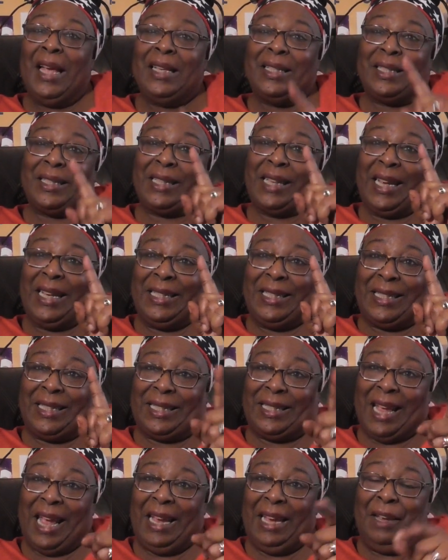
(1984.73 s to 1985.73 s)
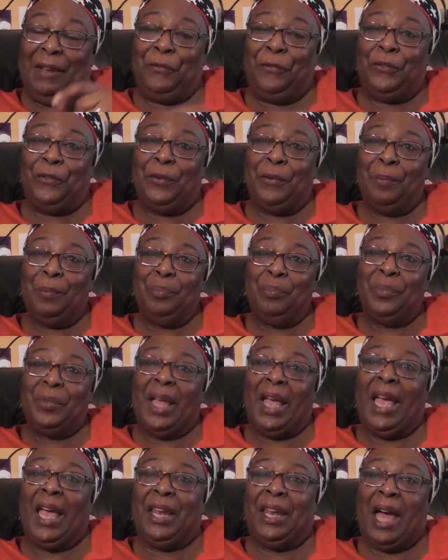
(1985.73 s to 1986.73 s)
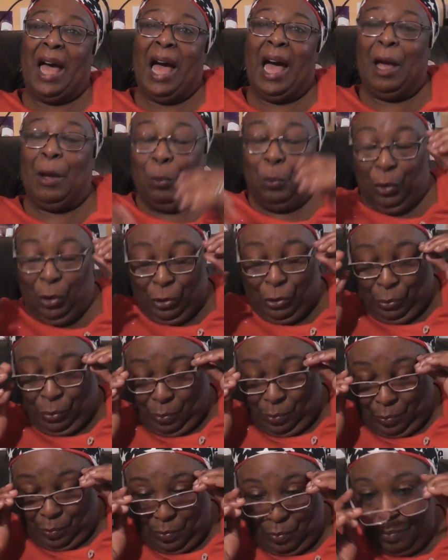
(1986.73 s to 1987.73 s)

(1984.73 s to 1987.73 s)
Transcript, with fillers: Stay safe, and I will